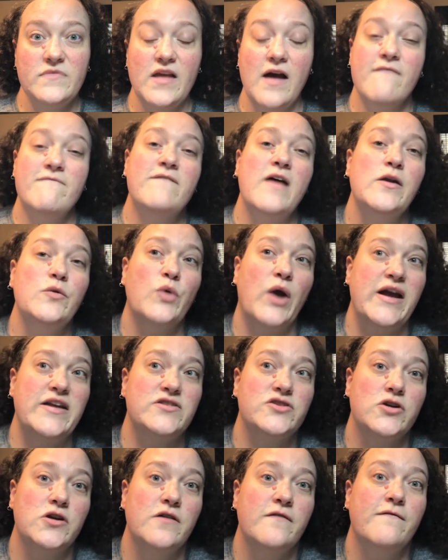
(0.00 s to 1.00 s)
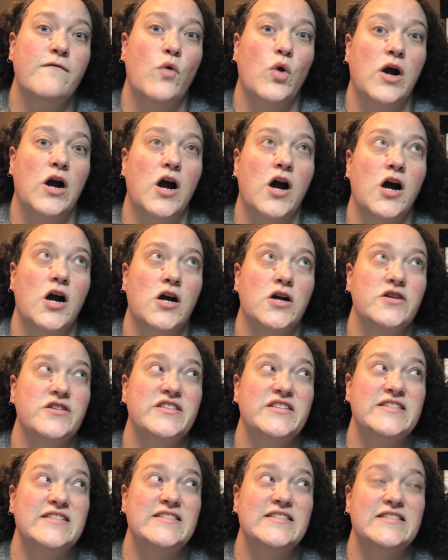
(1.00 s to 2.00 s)
fundraiser for her
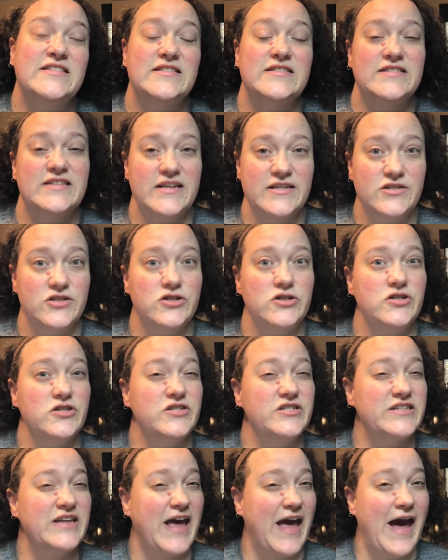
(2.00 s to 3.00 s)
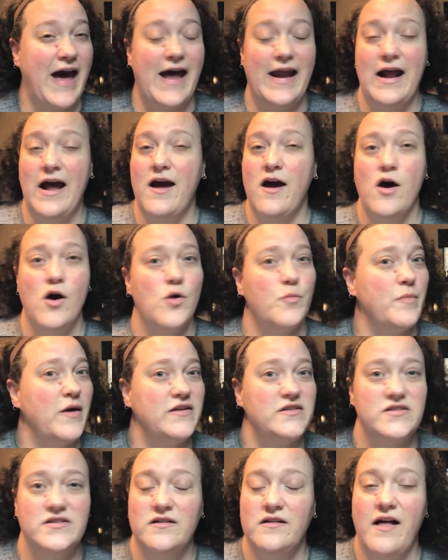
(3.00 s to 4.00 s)
sister's cat. I hope I
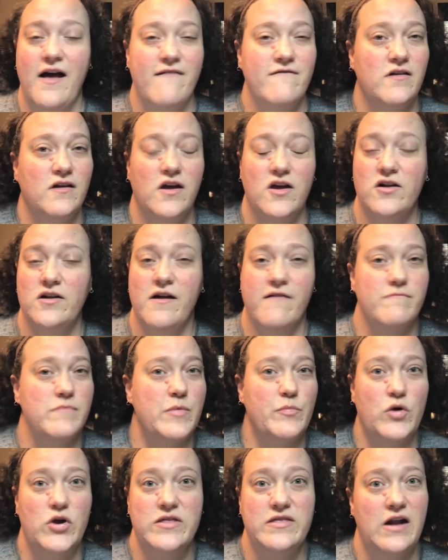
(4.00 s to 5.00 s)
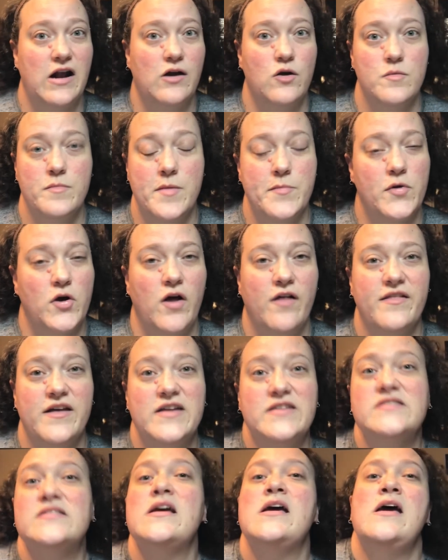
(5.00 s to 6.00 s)
still have a good enough memory that I can remember all
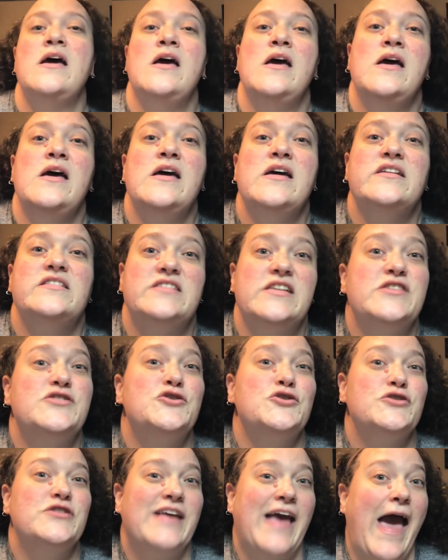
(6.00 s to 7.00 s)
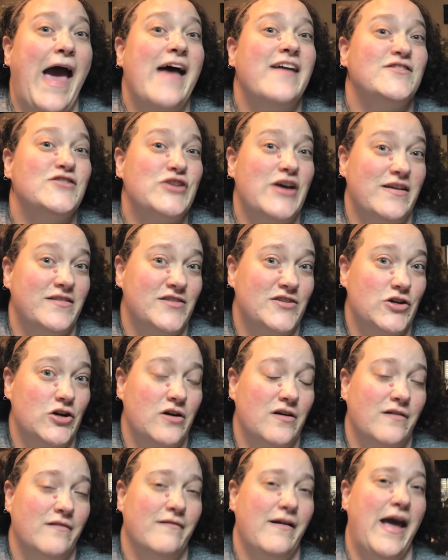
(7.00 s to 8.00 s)
this. Sister's cat, Chester.
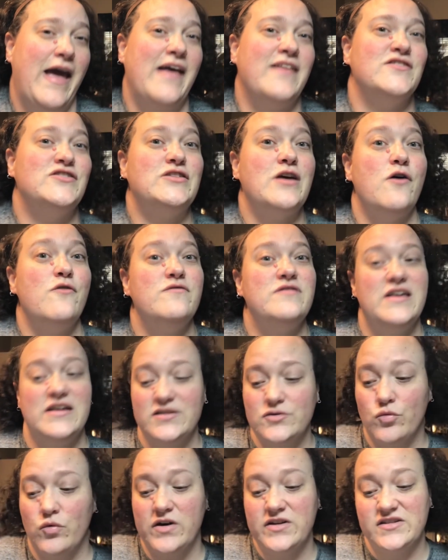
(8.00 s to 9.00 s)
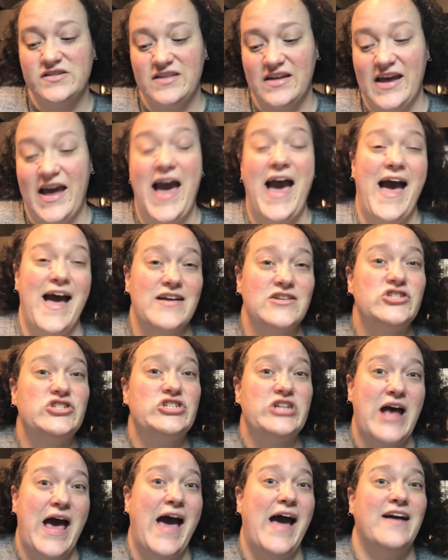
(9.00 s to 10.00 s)
And so this was the
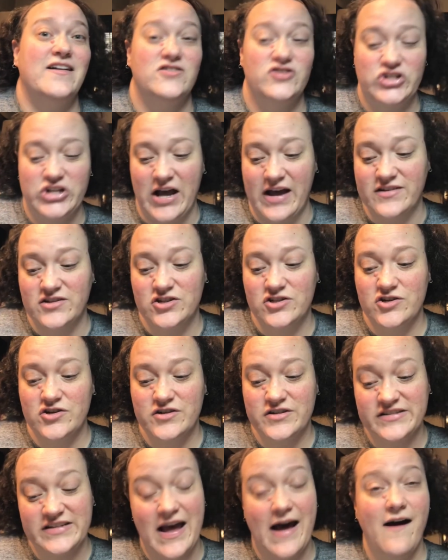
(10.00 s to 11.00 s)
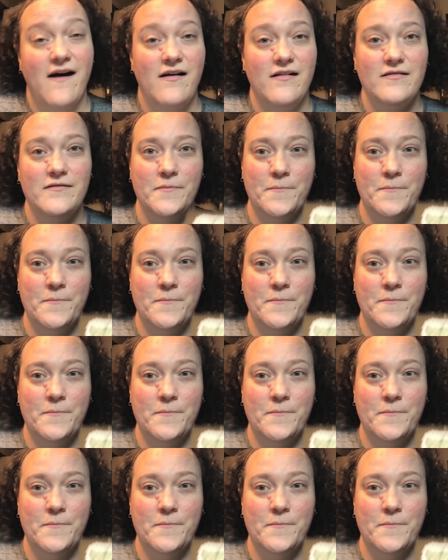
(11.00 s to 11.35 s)
hashtag Chester Sal.